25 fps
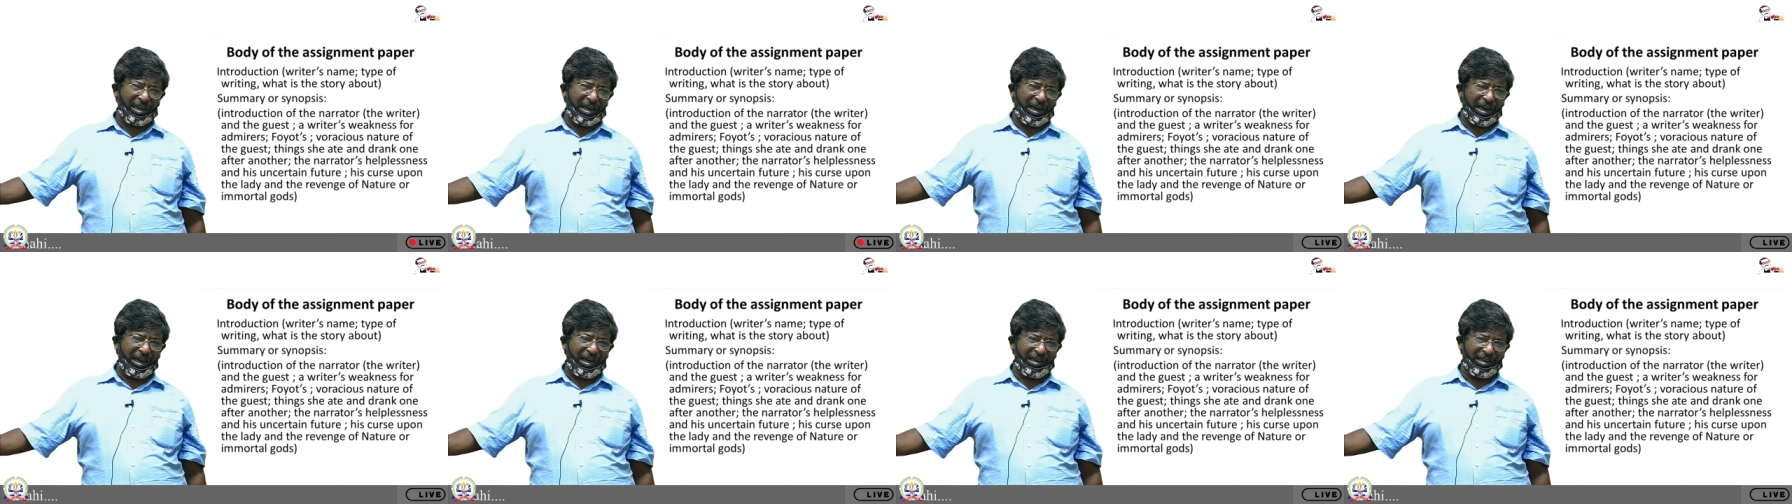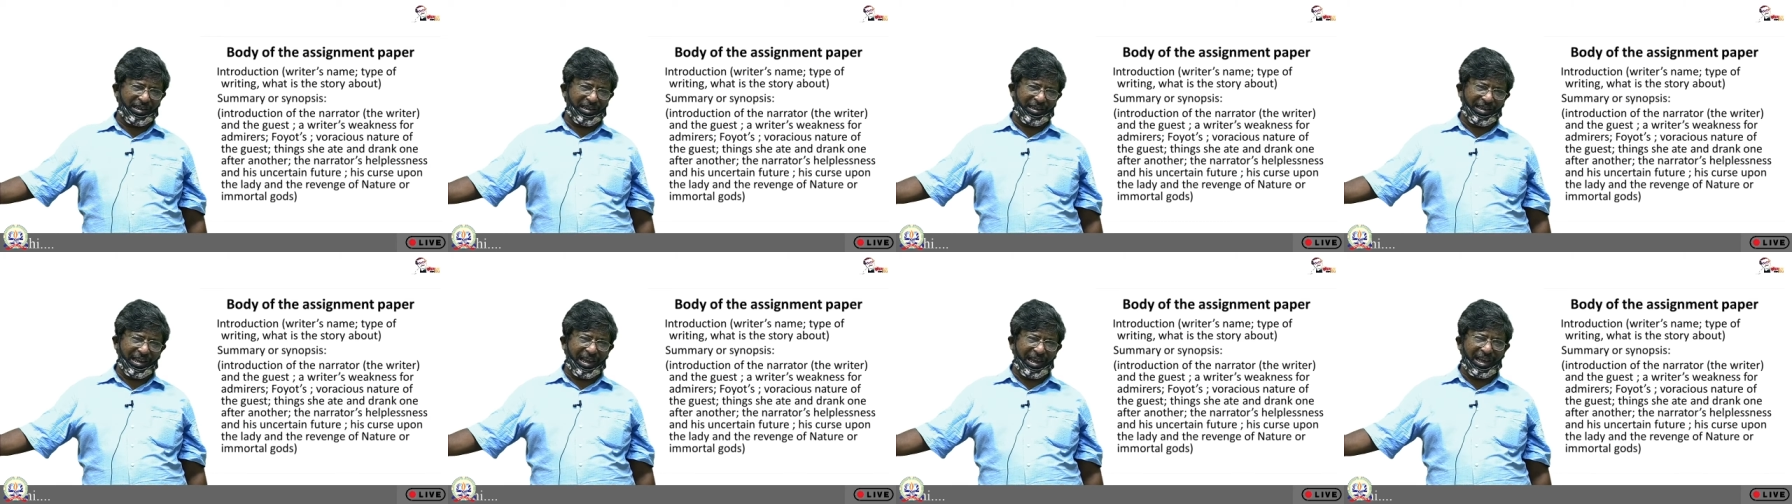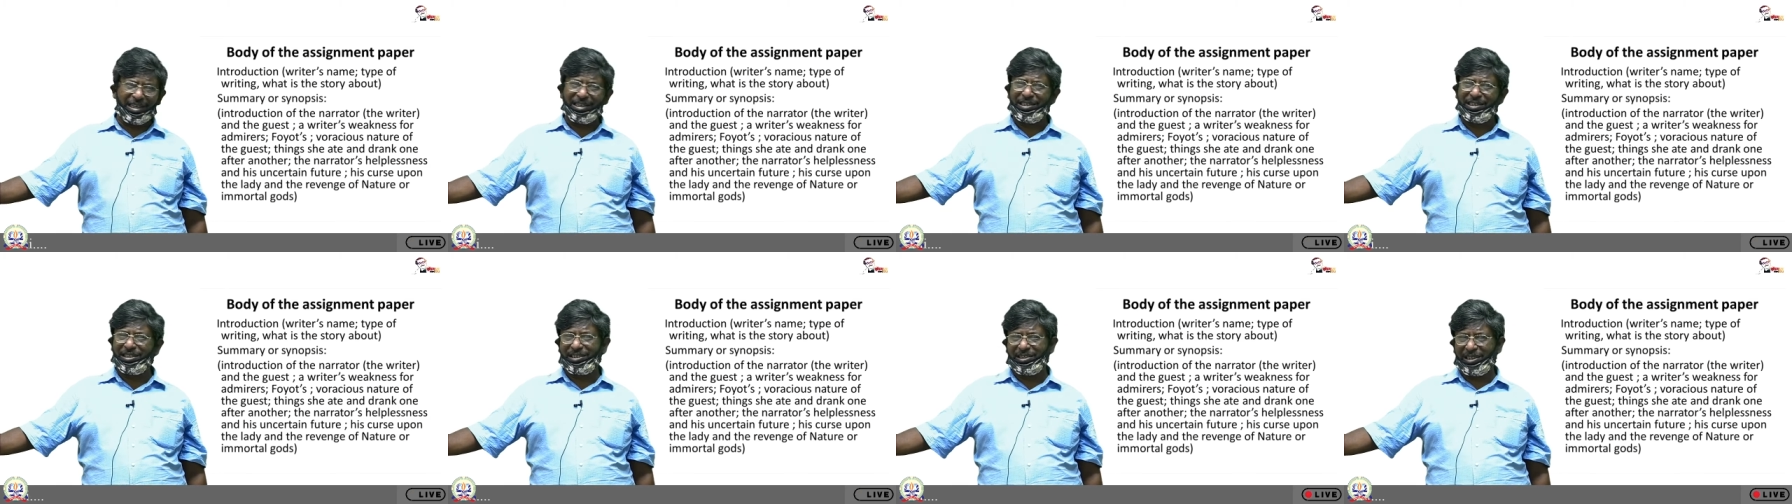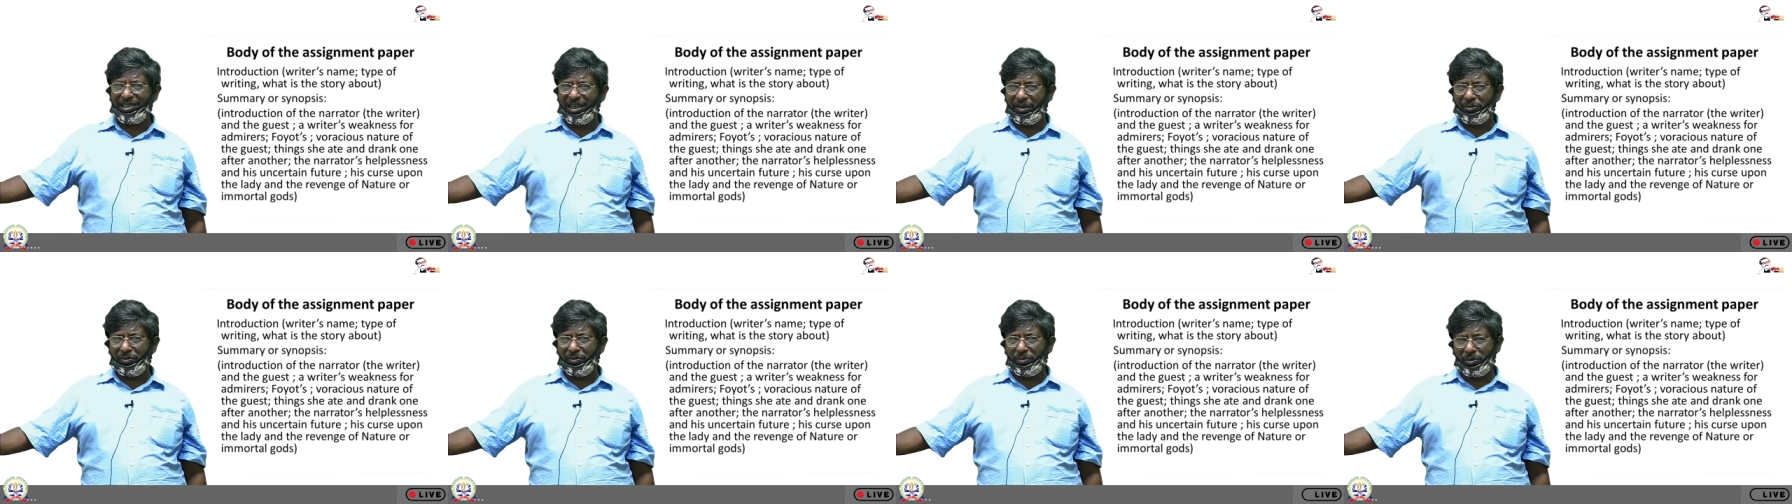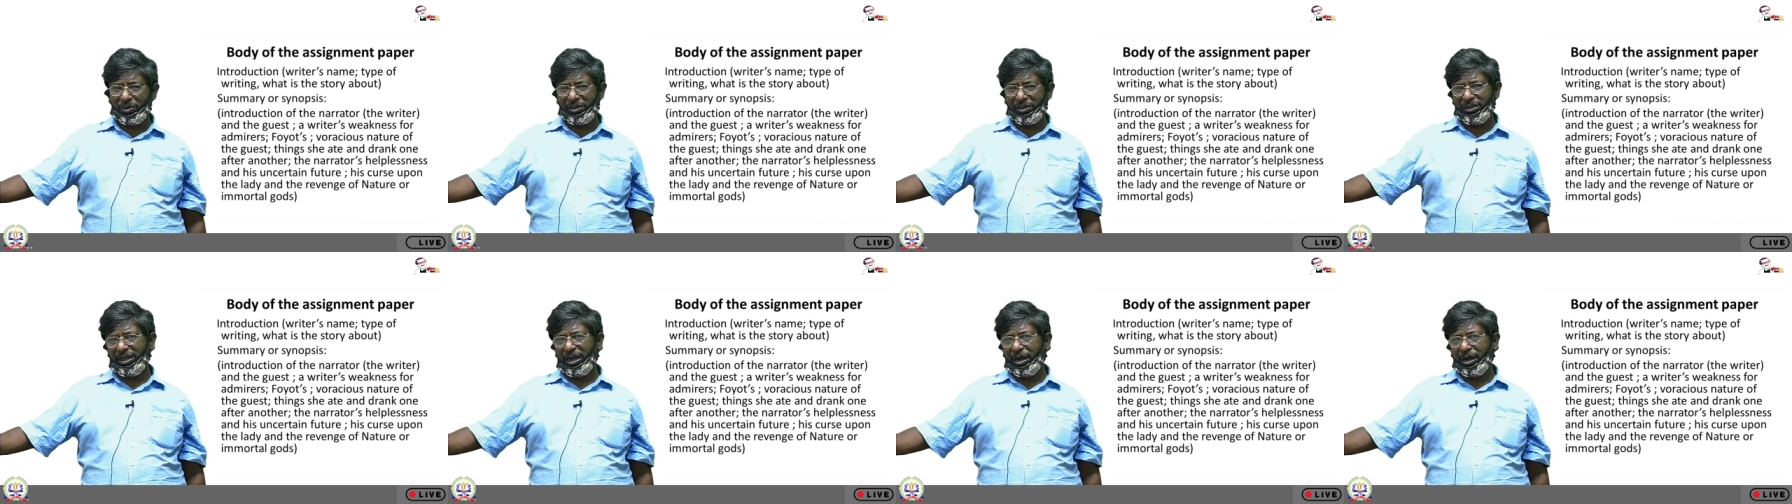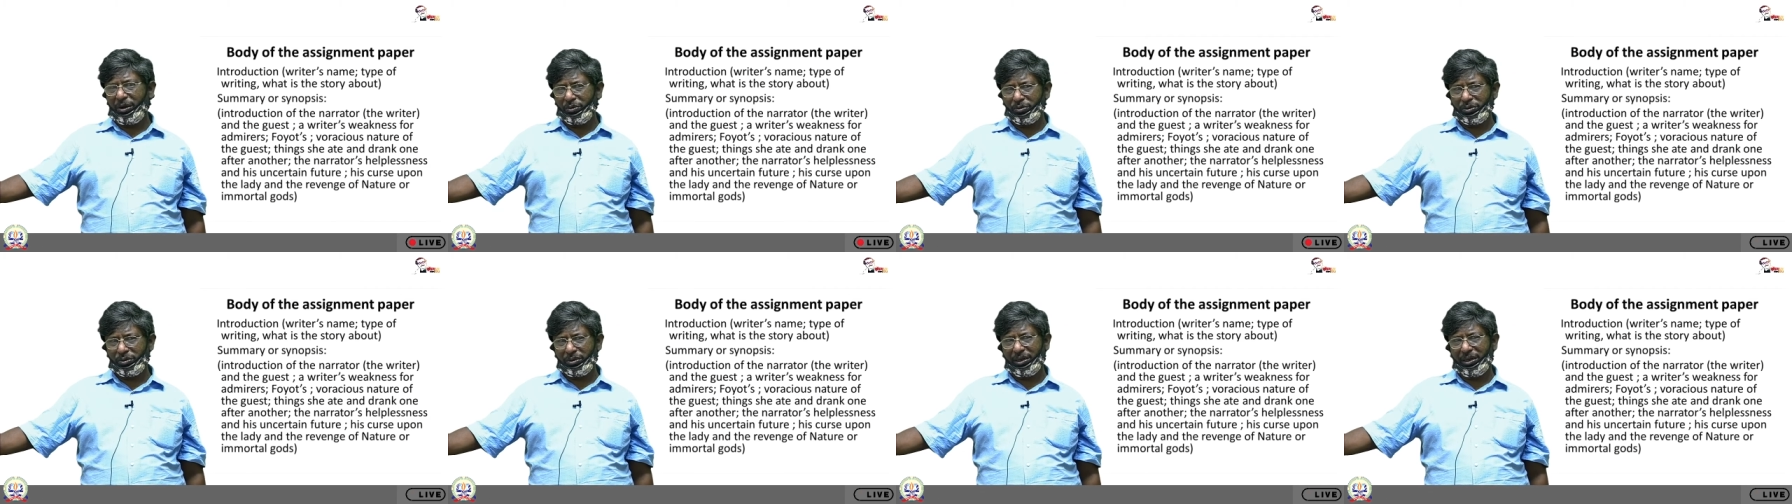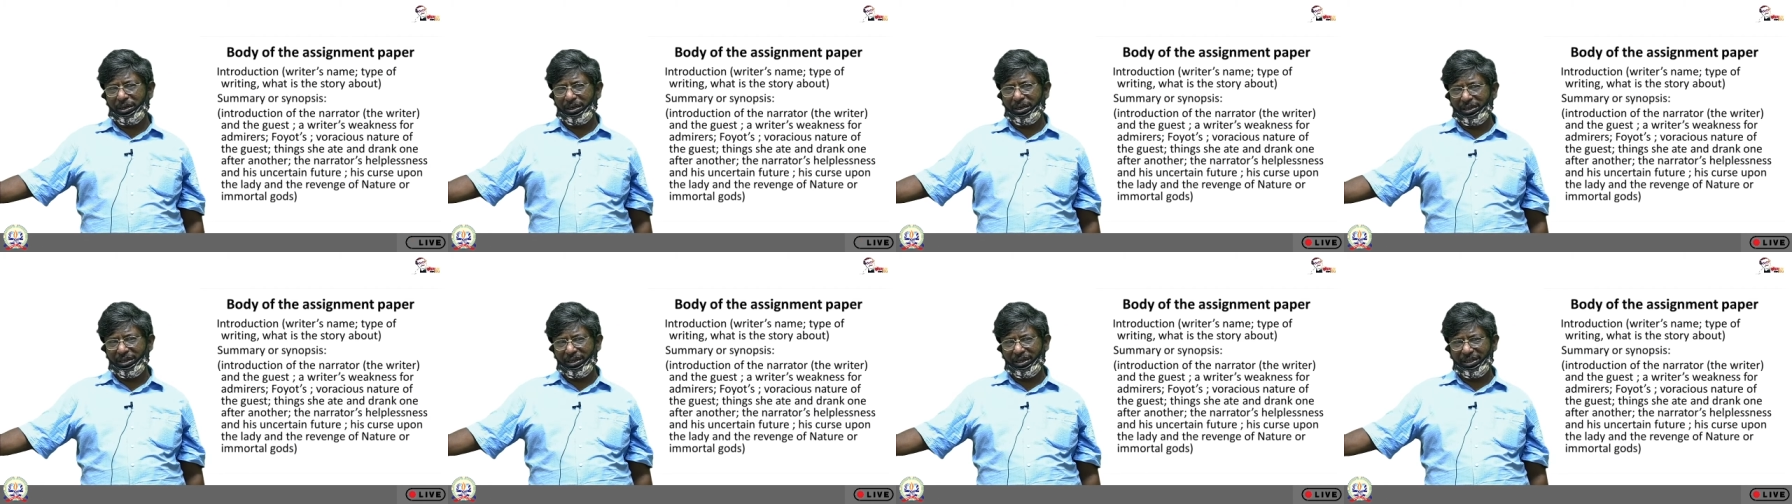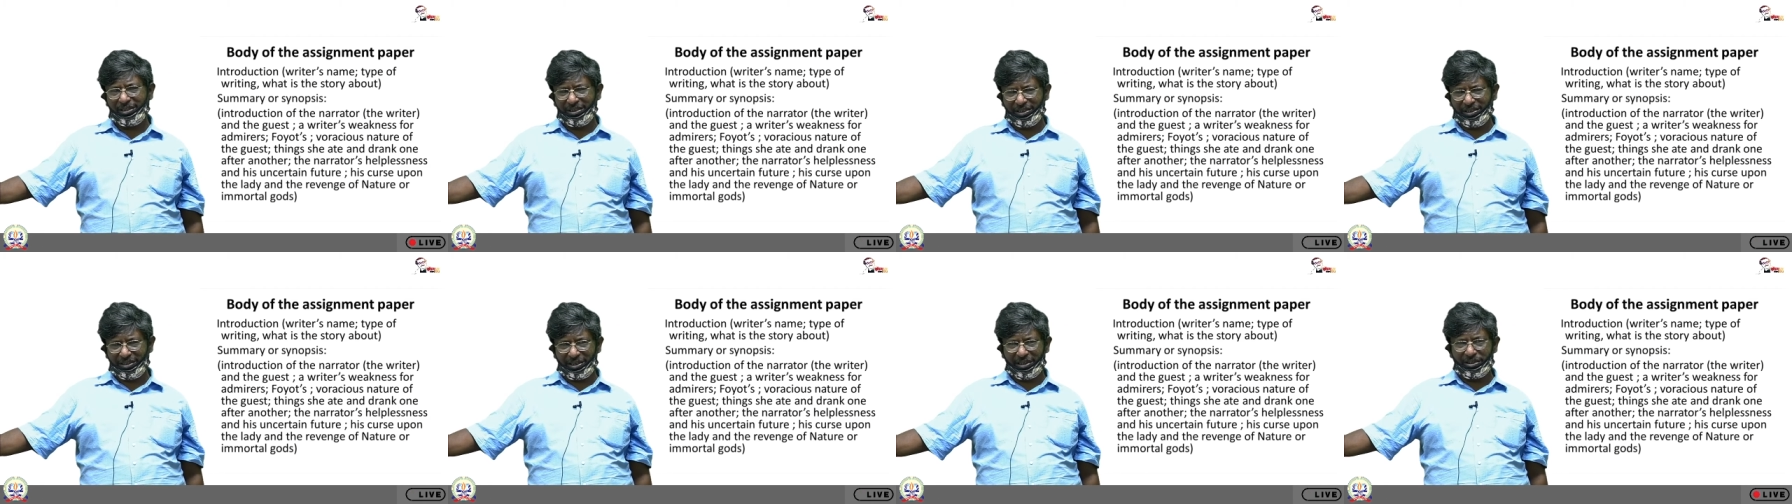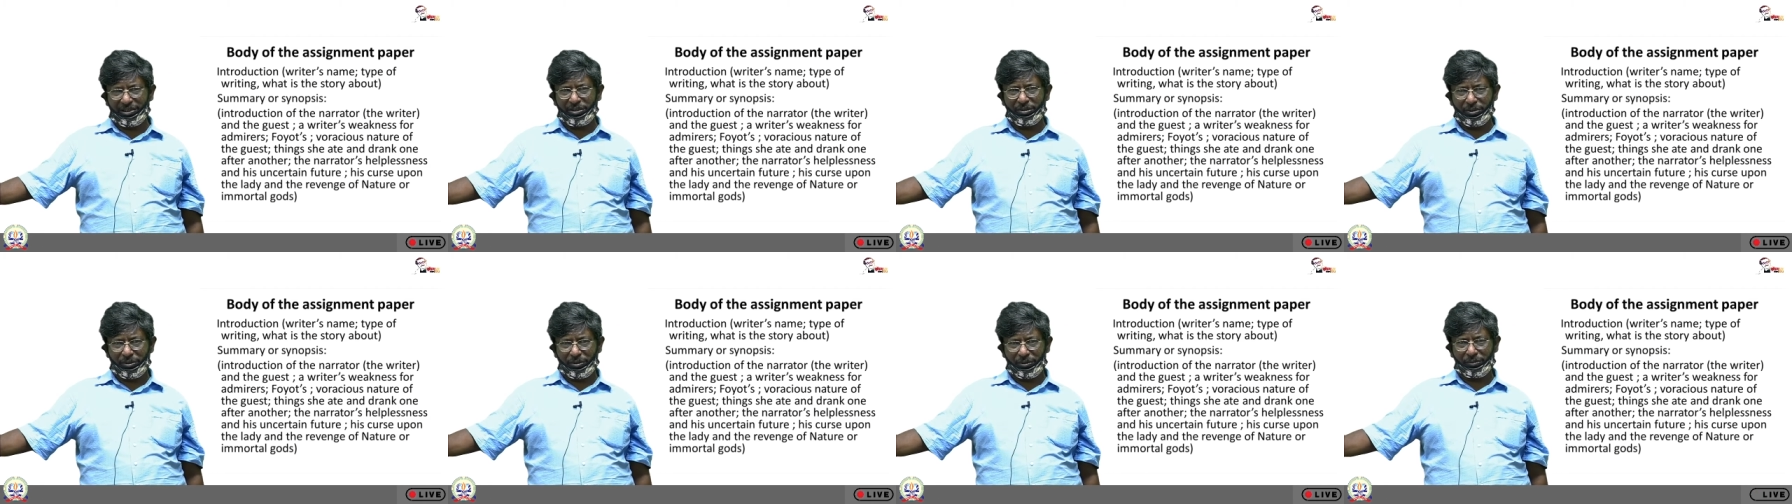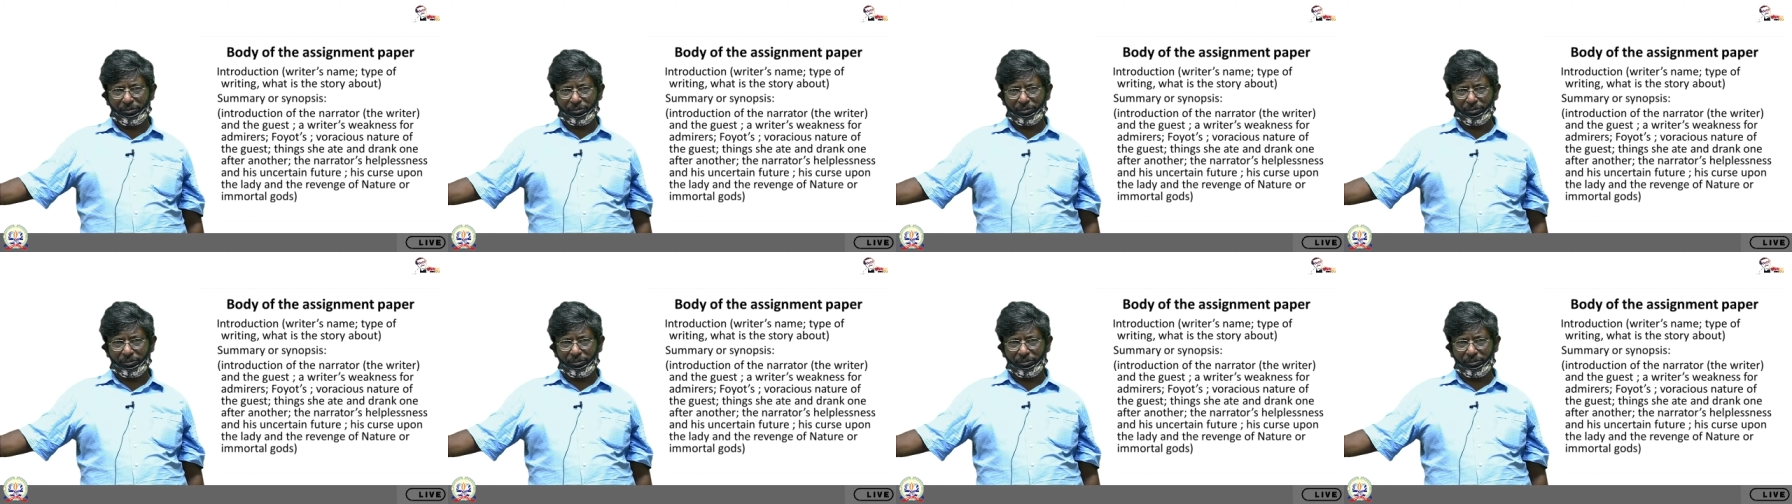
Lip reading: and takes them without any hesitation.